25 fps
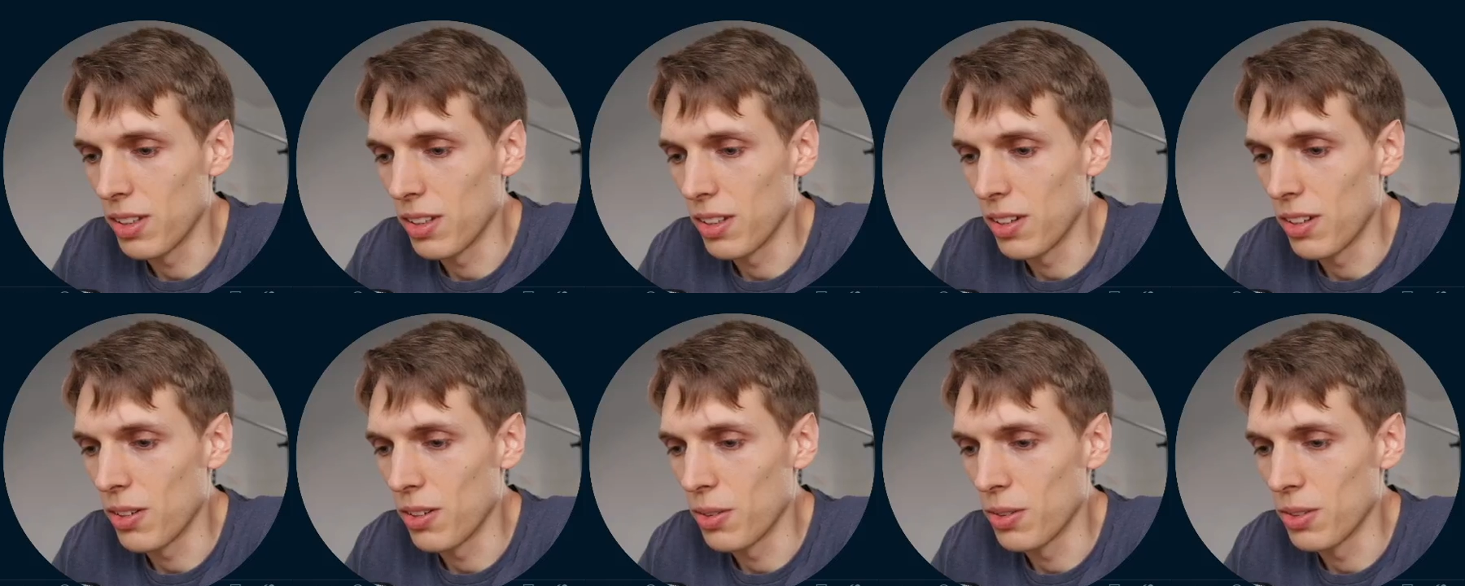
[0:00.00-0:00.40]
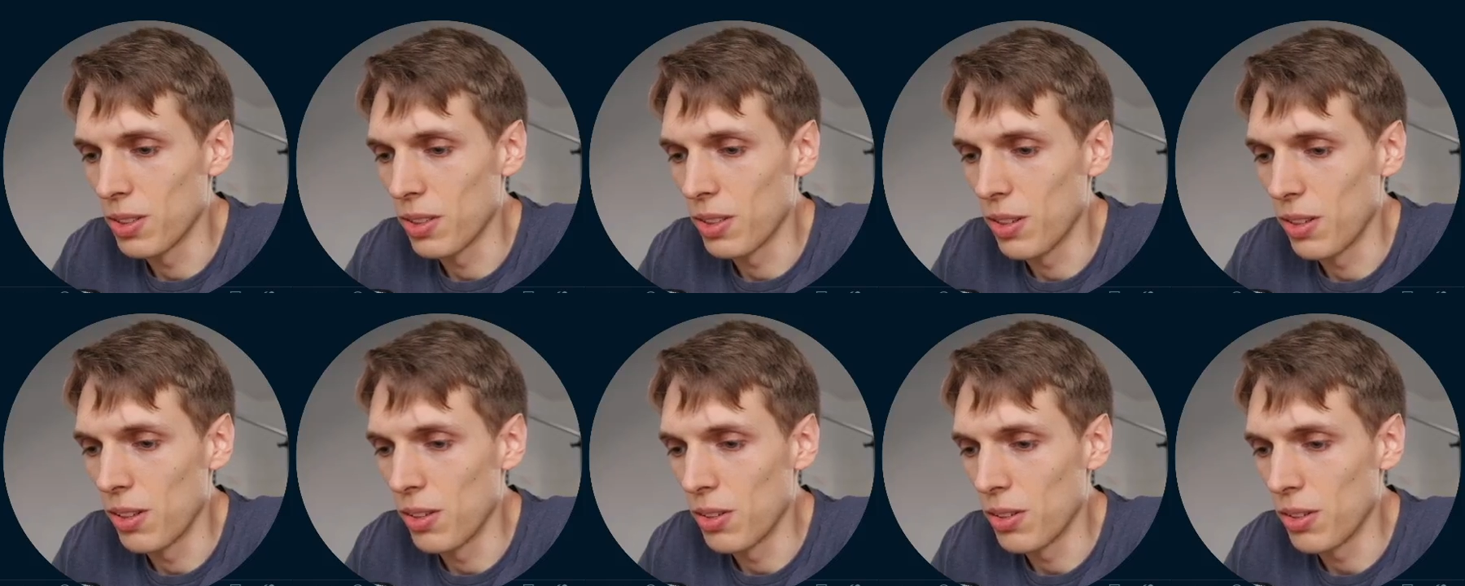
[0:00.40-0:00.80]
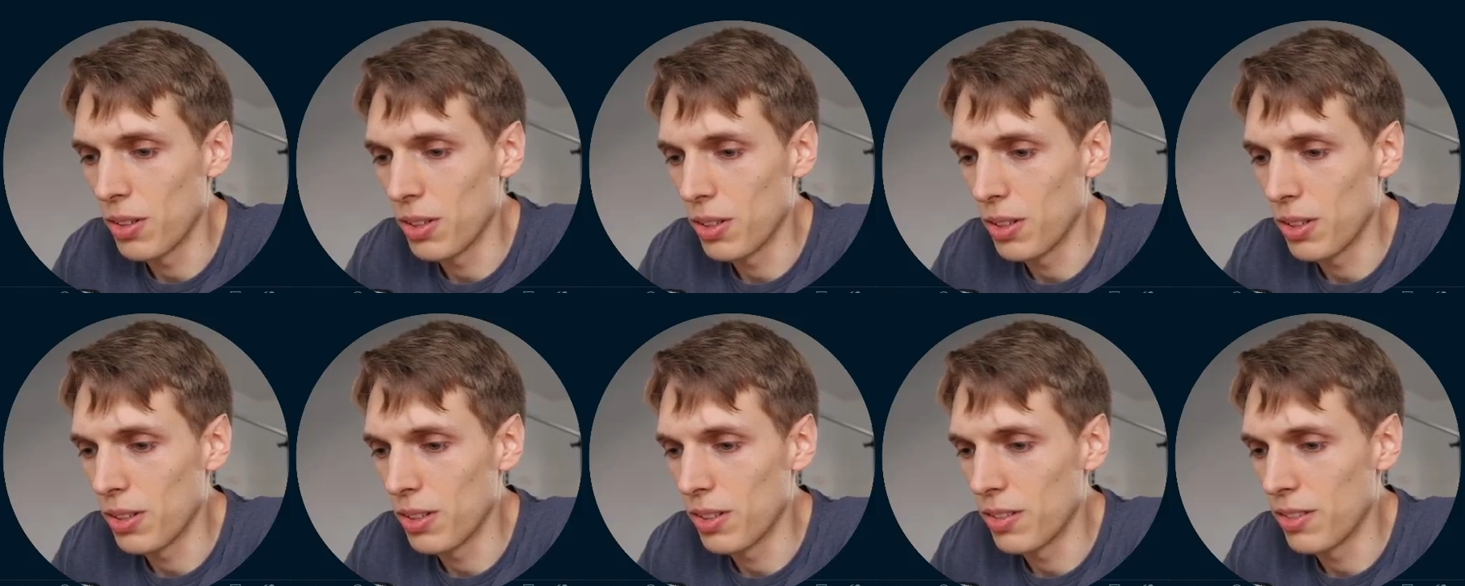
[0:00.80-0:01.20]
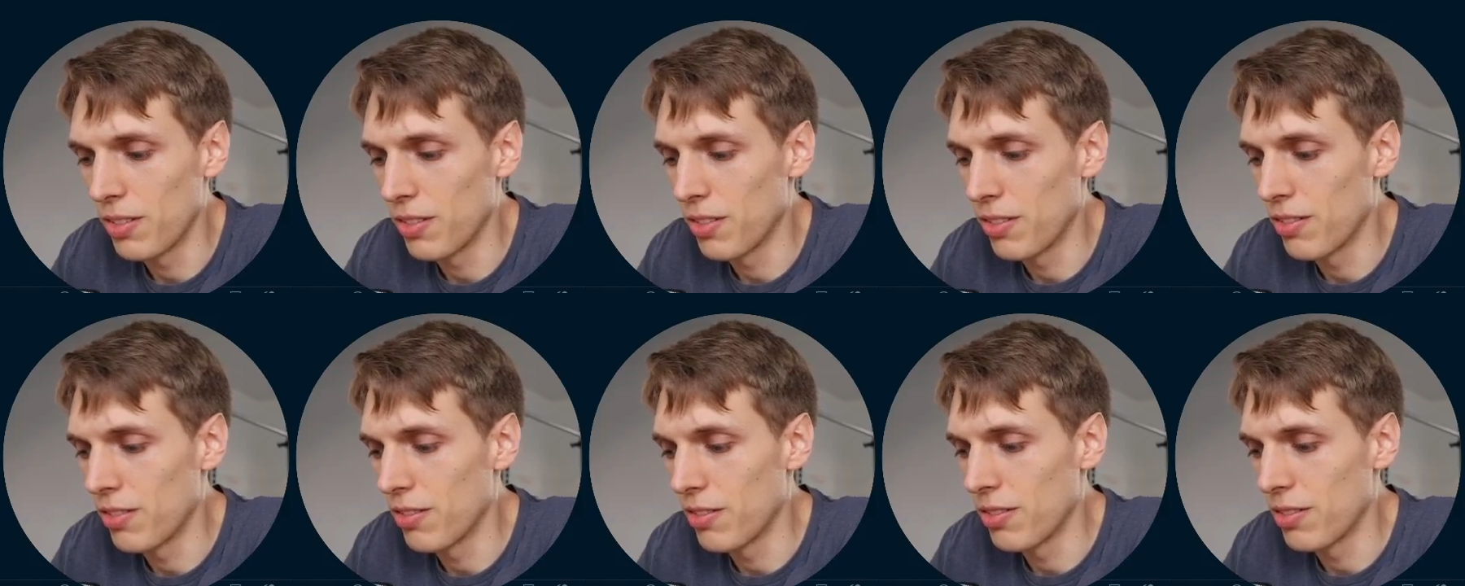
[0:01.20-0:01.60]
the console log
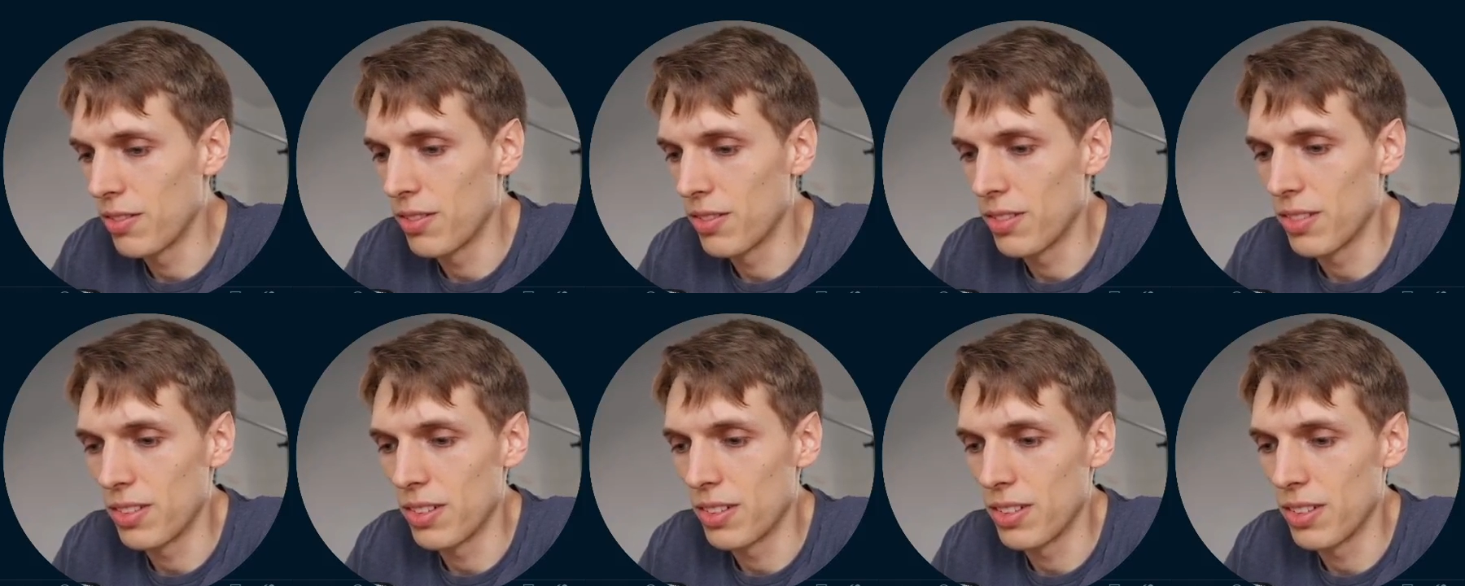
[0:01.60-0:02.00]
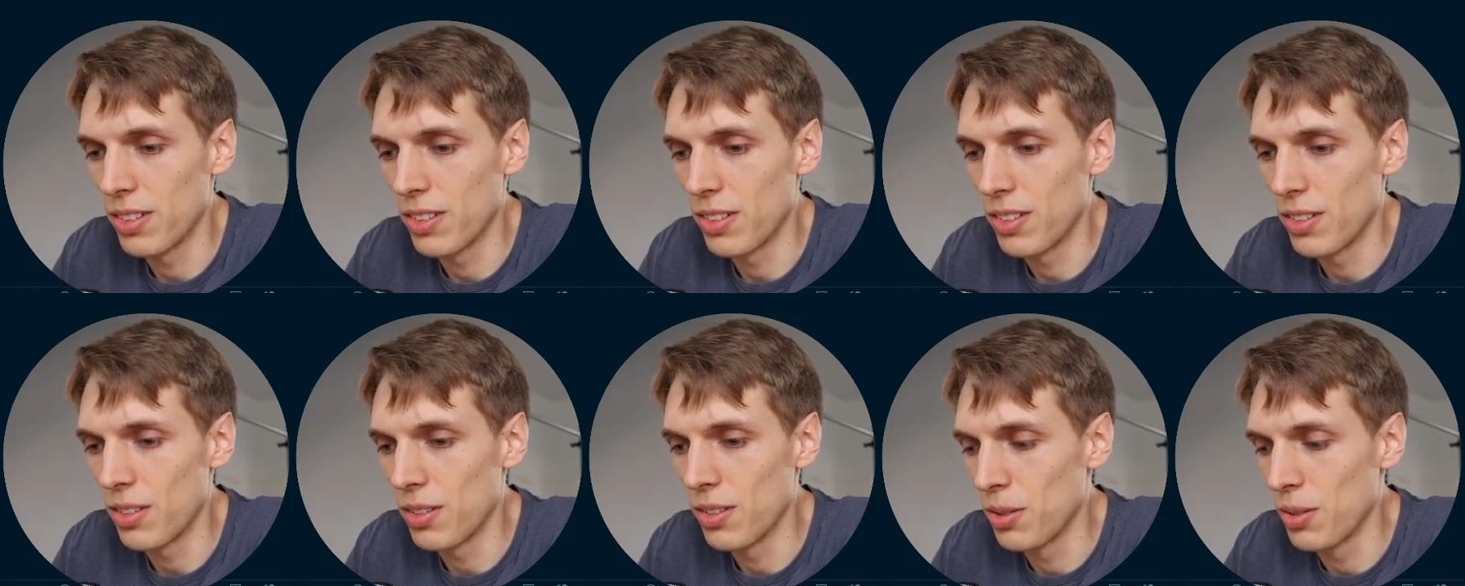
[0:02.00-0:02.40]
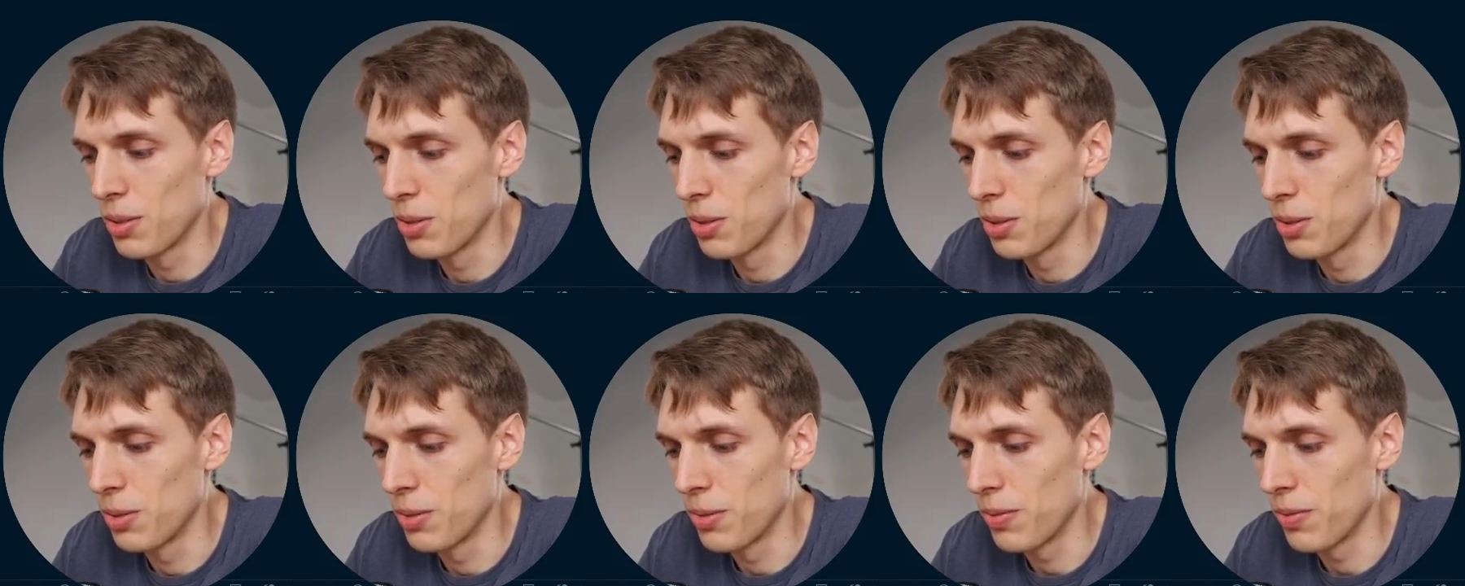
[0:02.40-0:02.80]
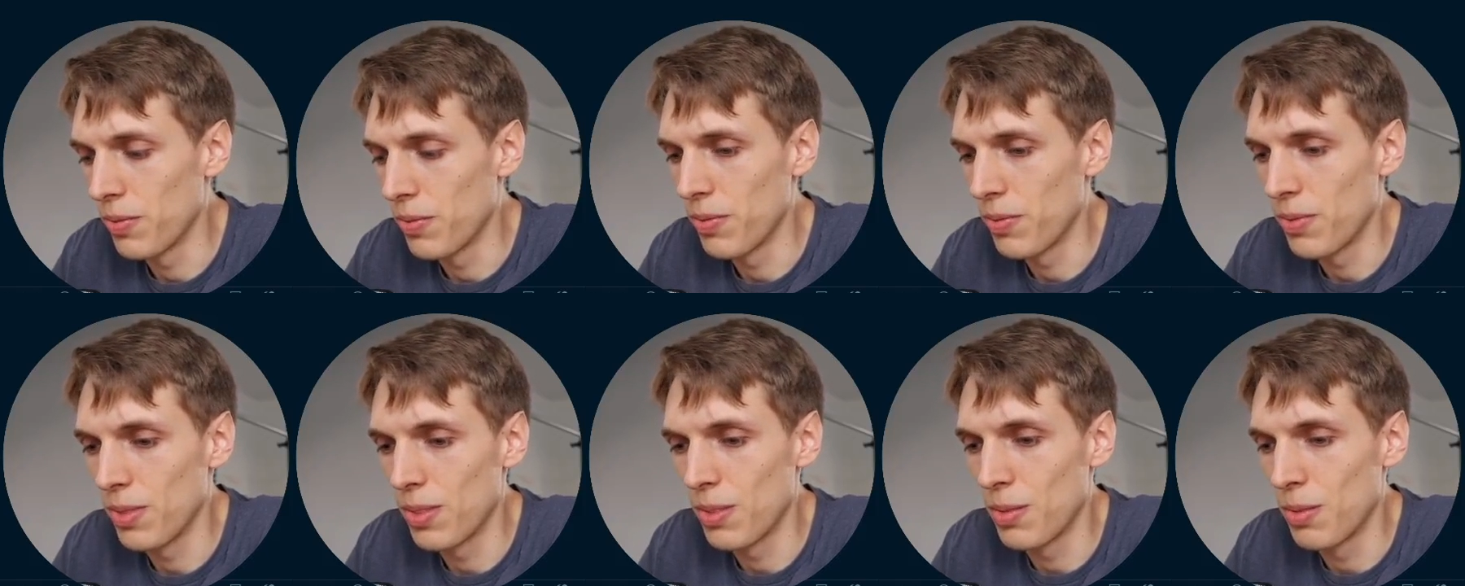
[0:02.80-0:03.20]
to
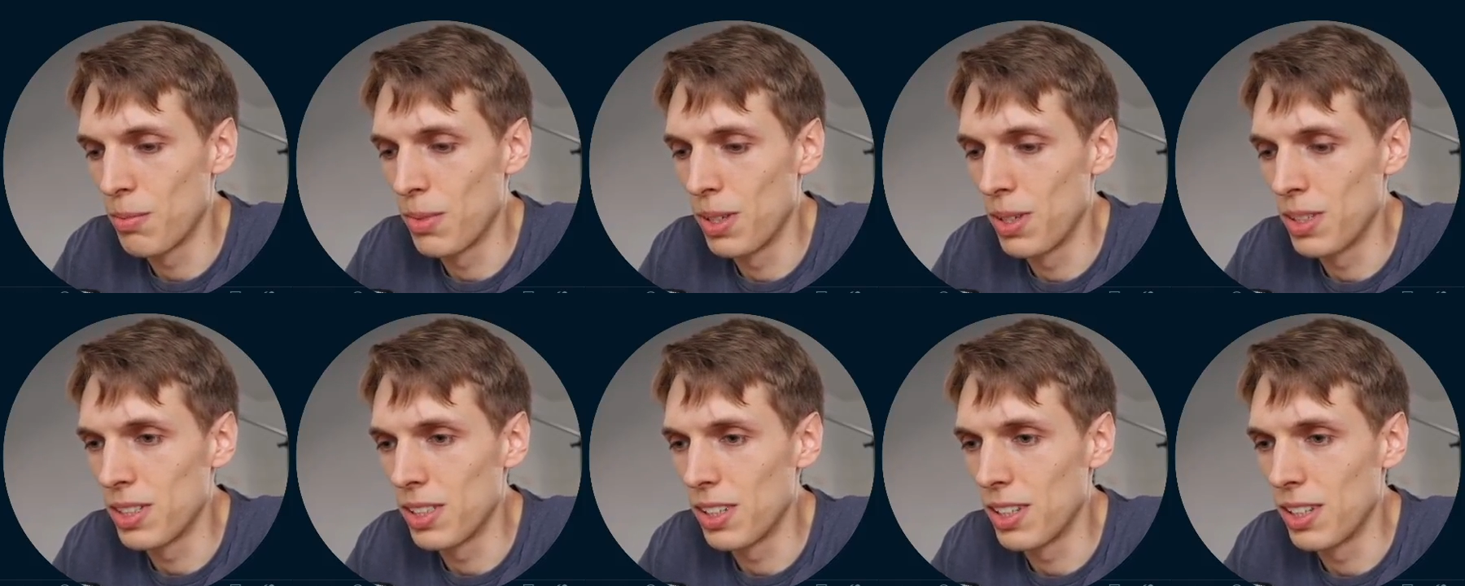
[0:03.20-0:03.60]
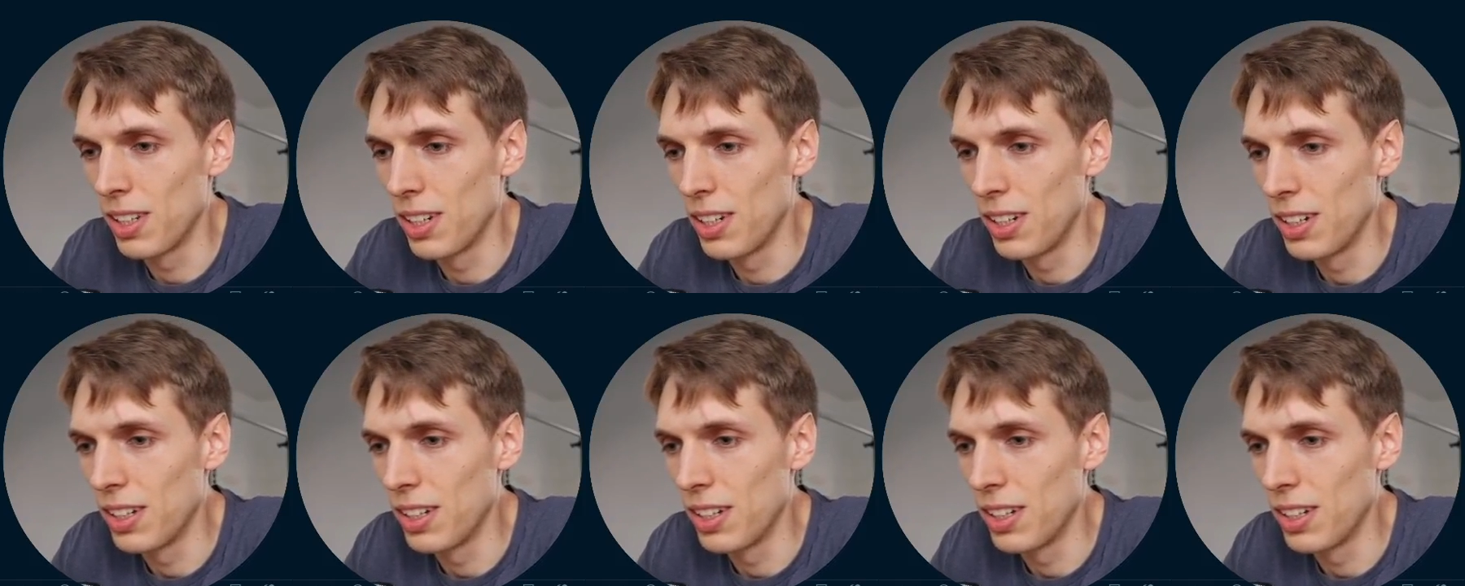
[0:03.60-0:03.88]
basically